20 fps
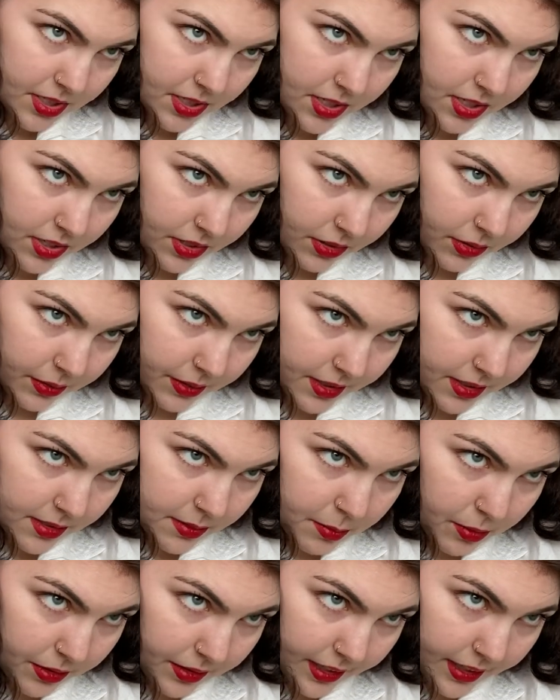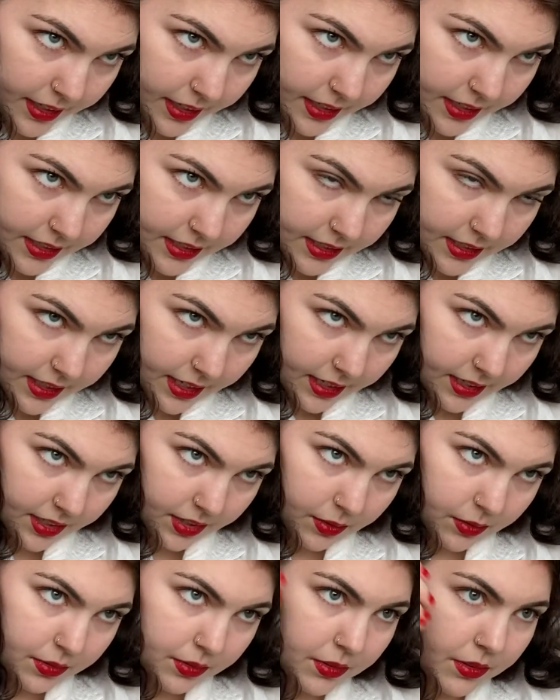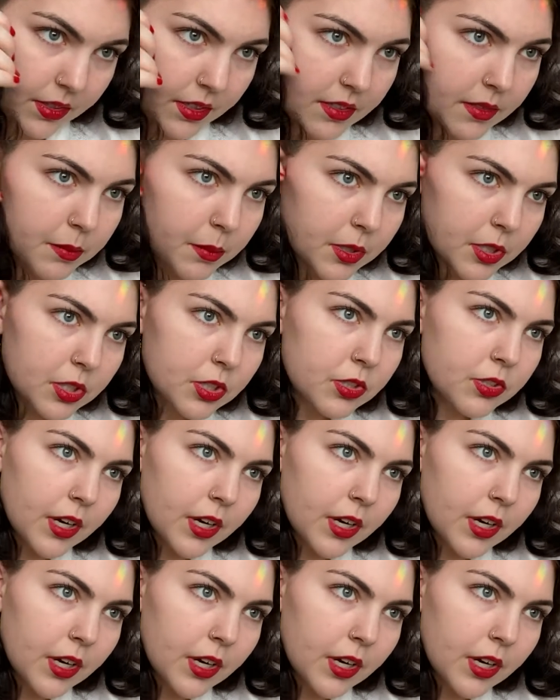bet you Dolores Moran did not go through this much